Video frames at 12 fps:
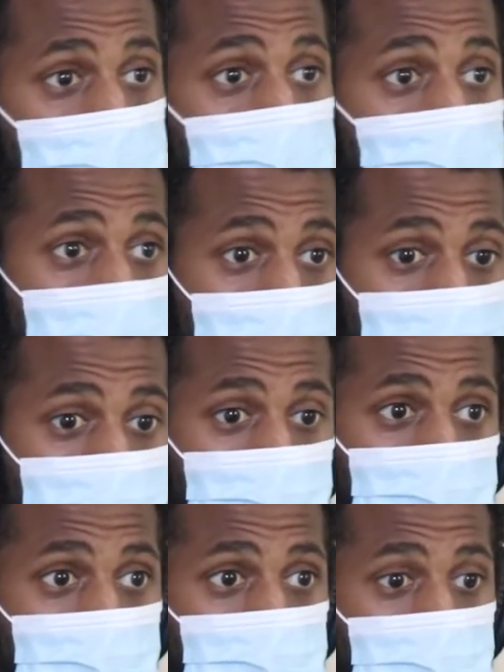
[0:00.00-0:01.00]
come
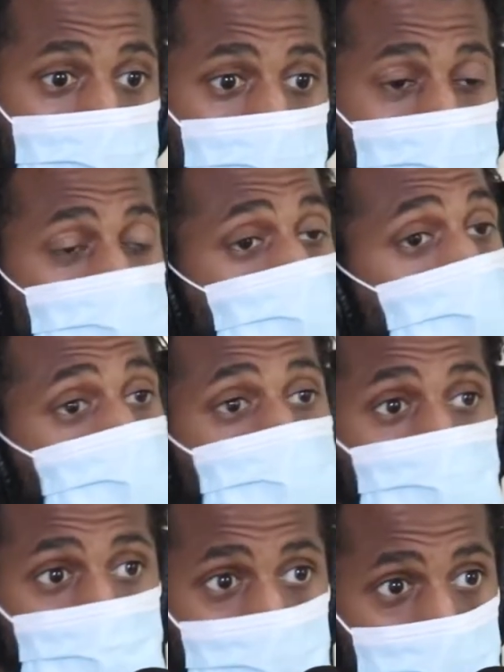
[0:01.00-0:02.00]
and talk to
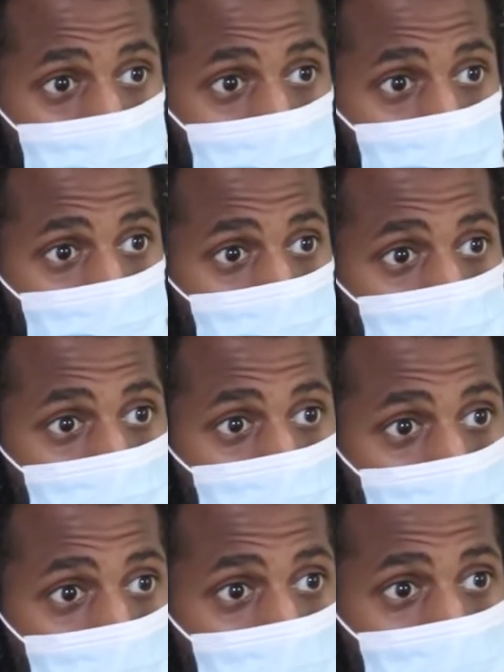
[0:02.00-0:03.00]
the people,
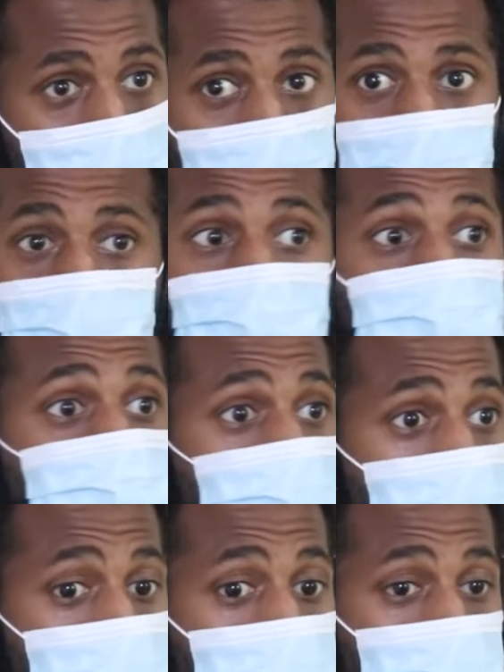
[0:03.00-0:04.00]
right? What's
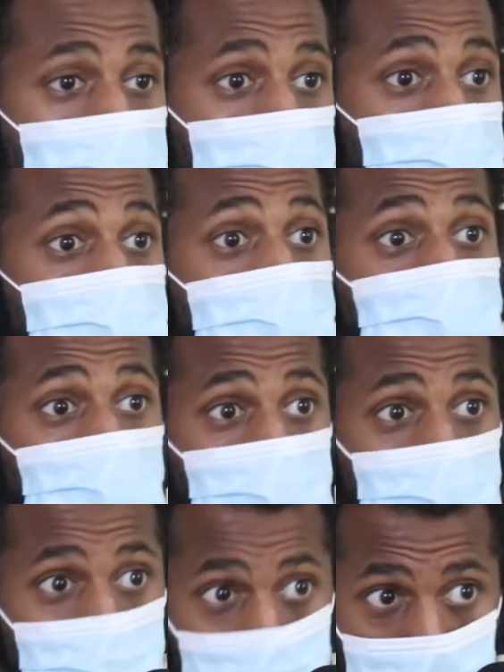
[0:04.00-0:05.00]
going on? And when they talk
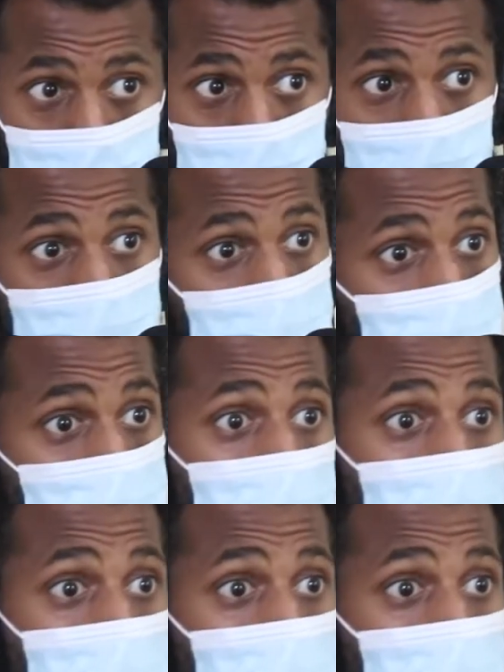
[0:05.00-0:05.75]
to the people, they talk to